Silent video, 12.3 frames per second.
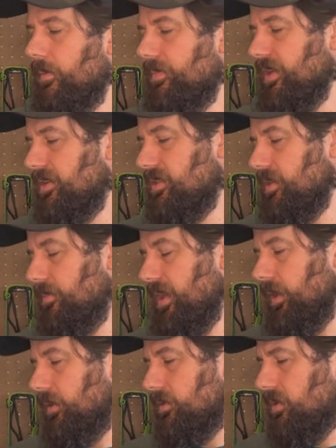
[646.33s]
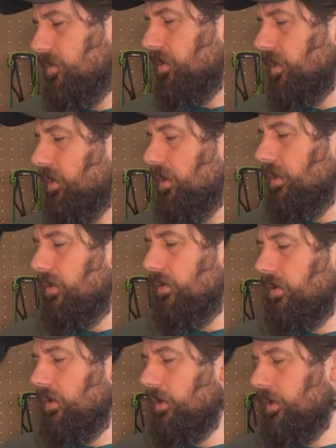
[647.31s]
There's some like super
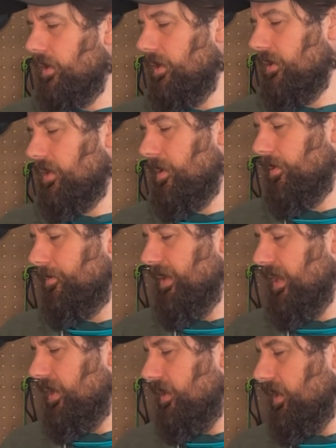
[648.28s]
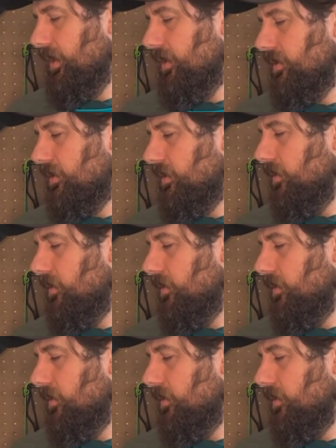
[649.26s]
glue and a couple band-aids,